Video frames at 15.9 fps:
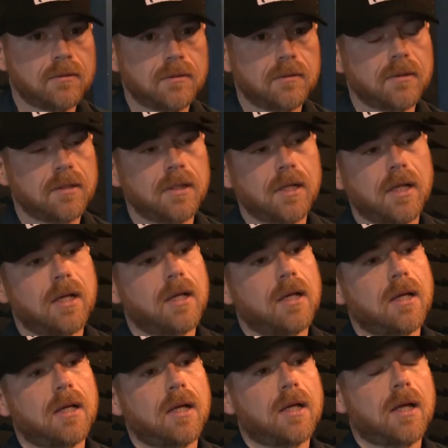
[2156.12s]
it out of the
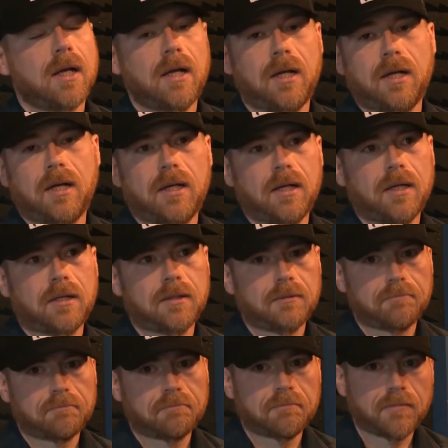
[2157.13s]
park. Uh,
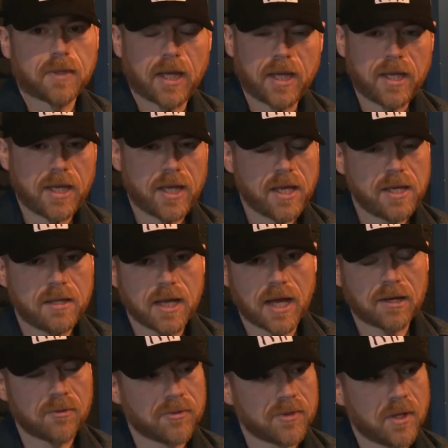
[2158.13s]
he, he,
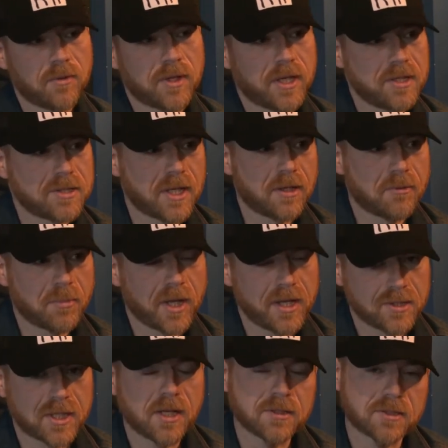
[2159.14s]
I don't know that he's done.
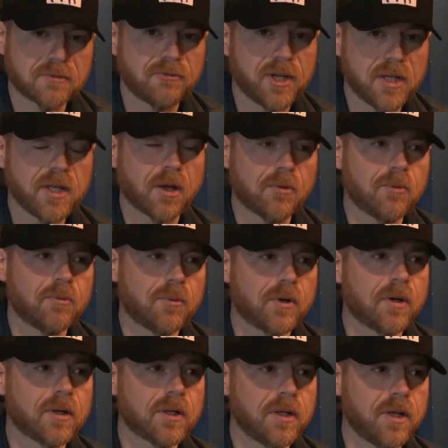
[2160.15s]
He's done some video
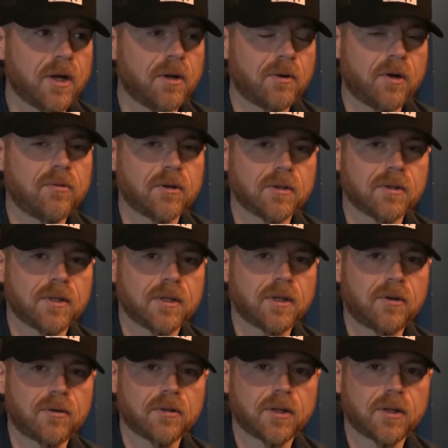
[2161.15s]
work, you know, over over